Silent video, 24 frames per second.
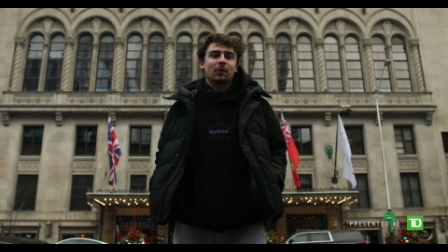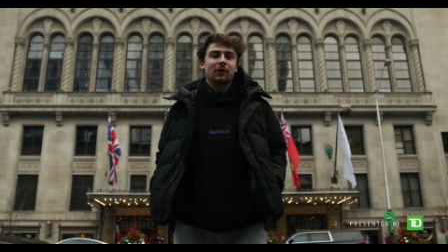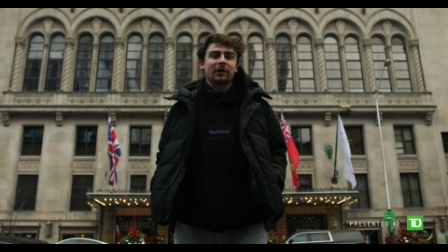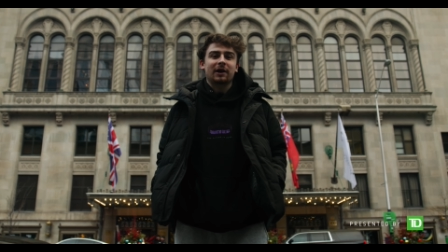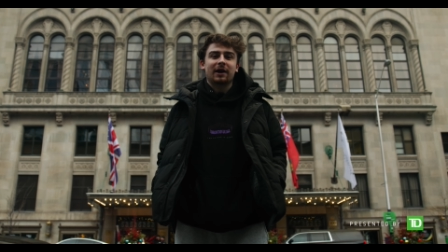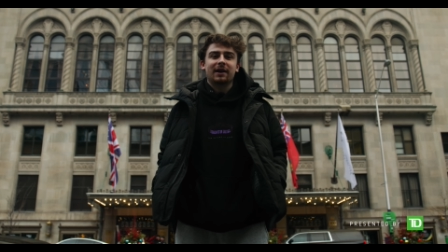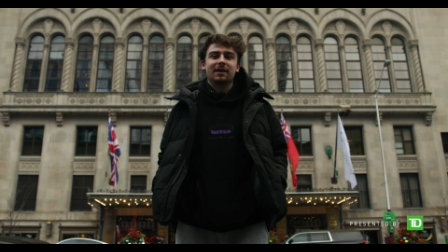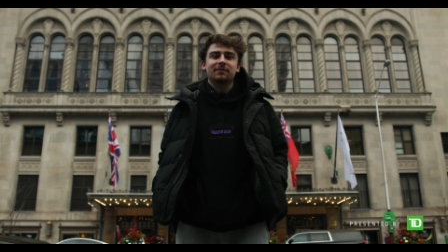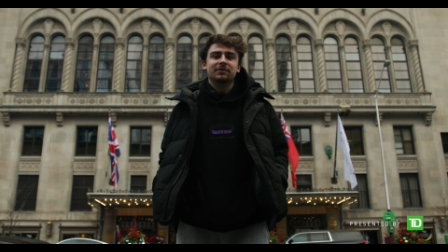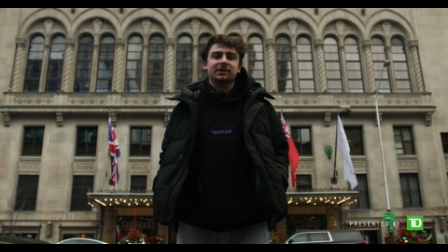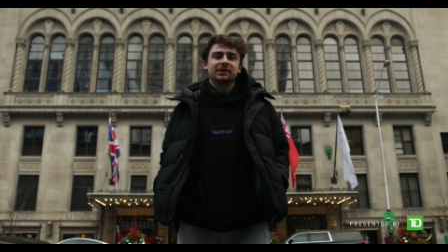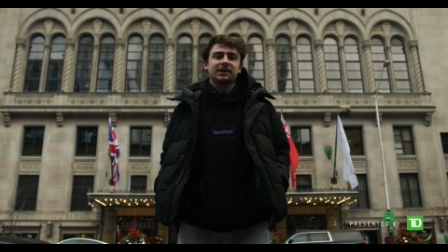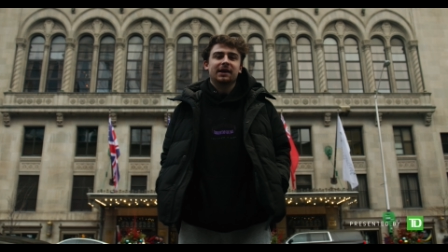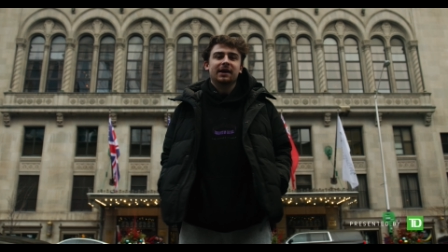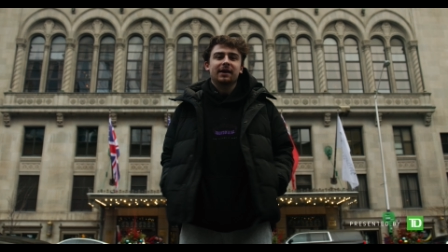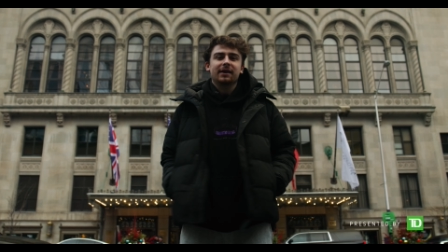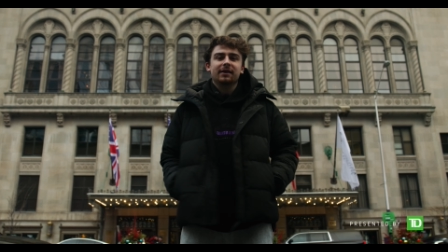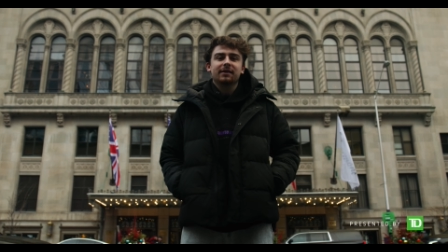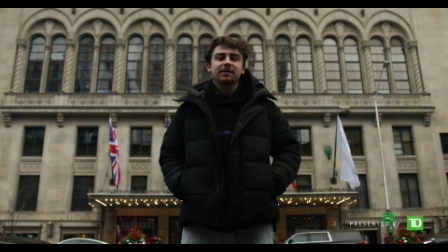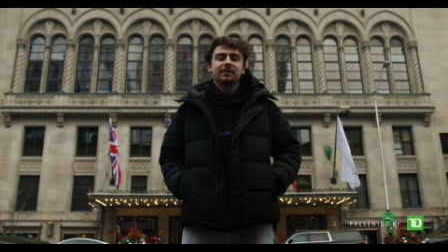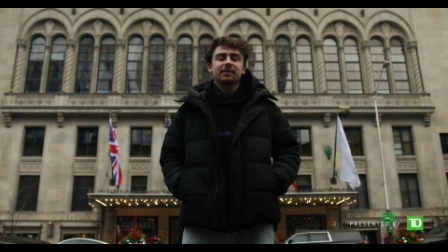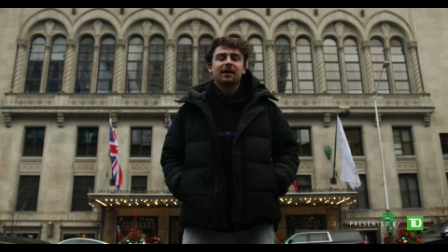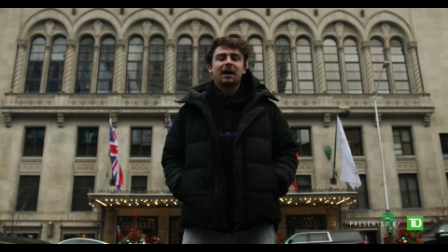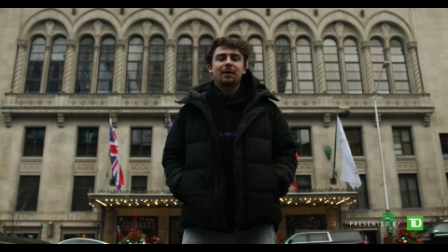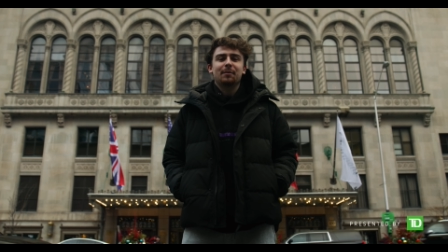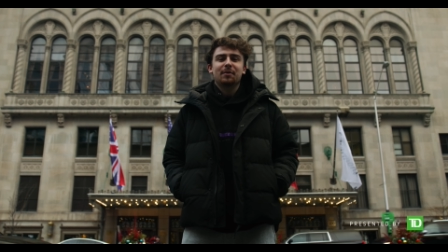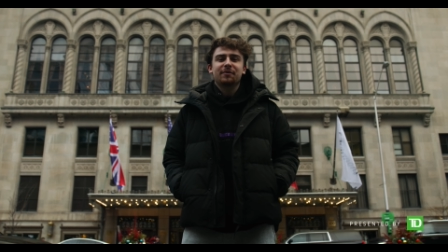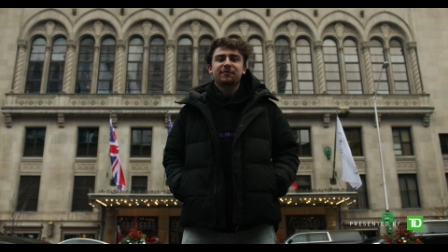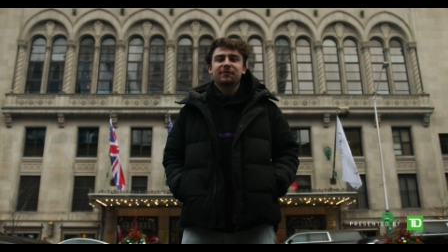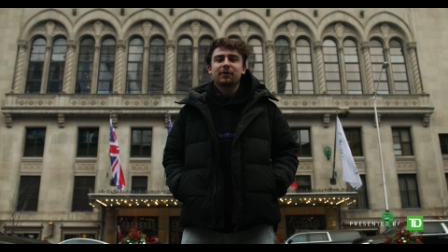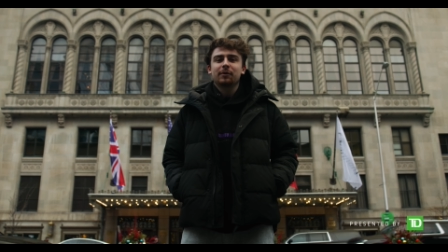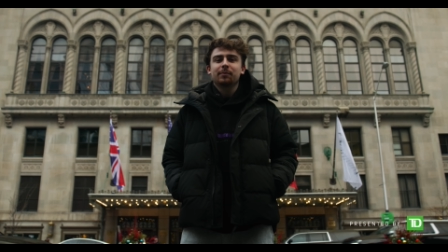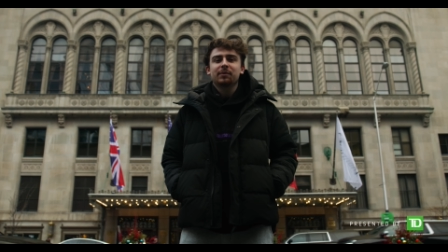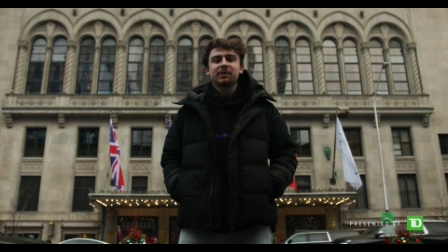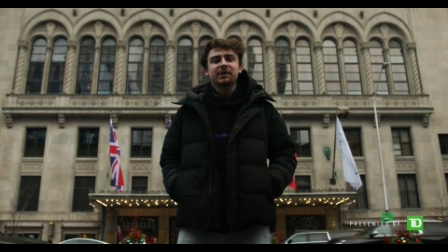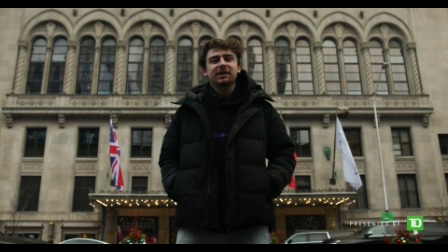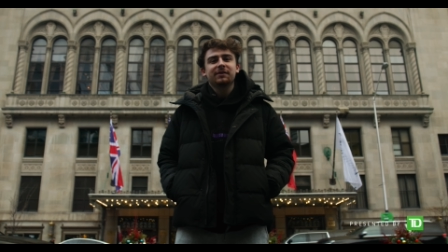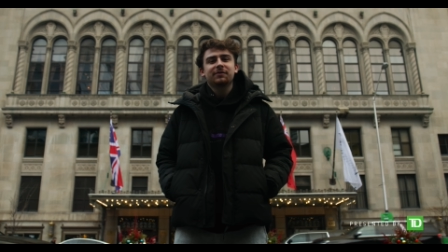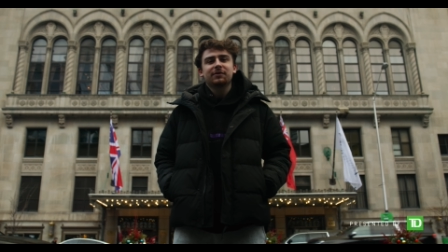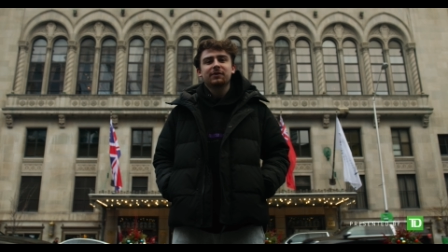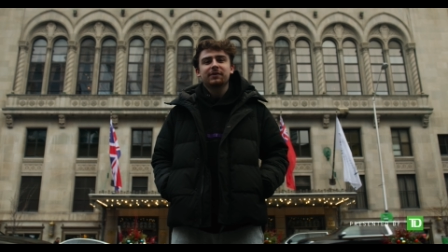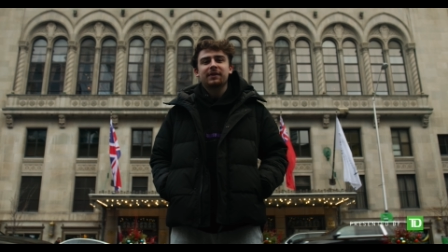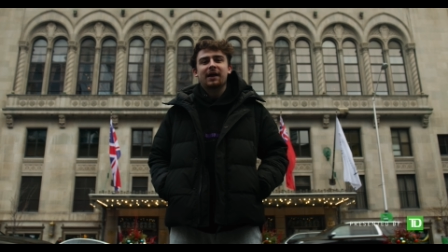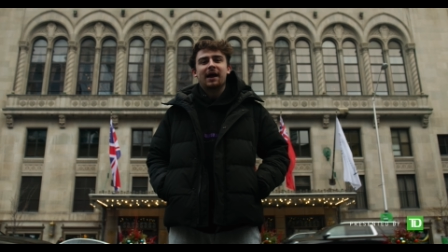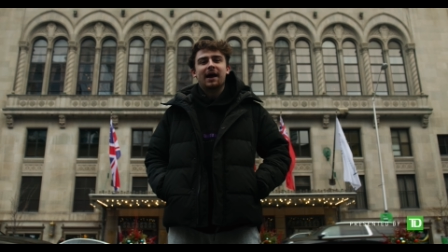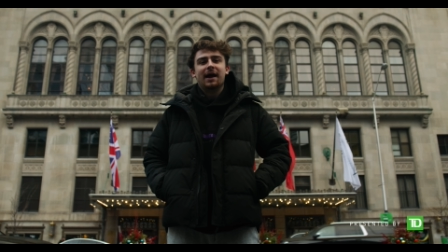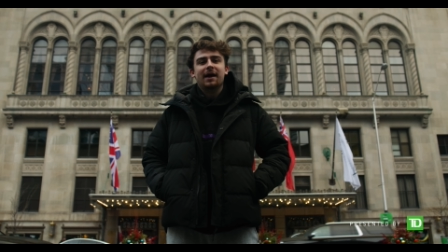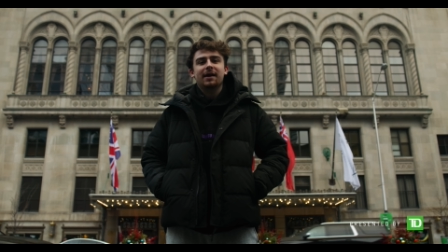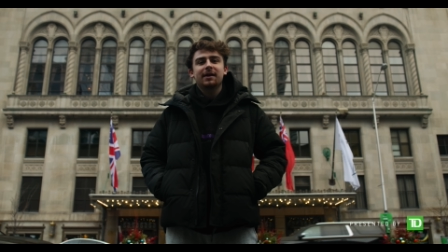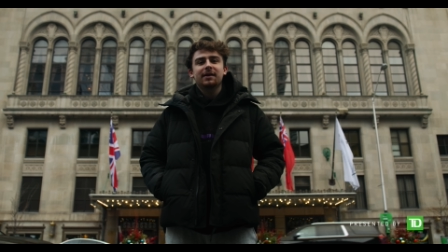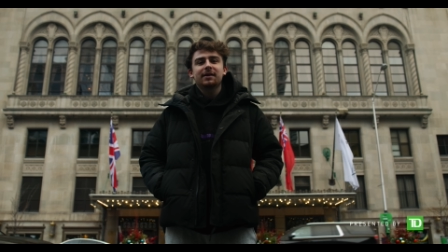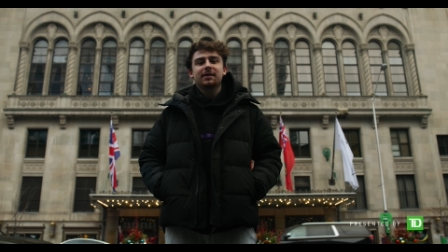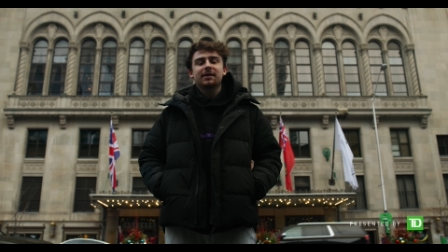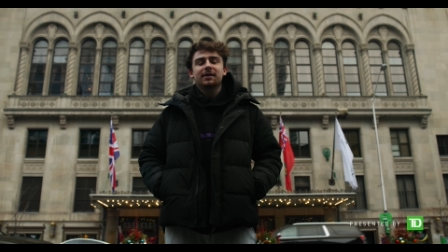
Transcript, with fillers: work on every day. I'm a firm believer that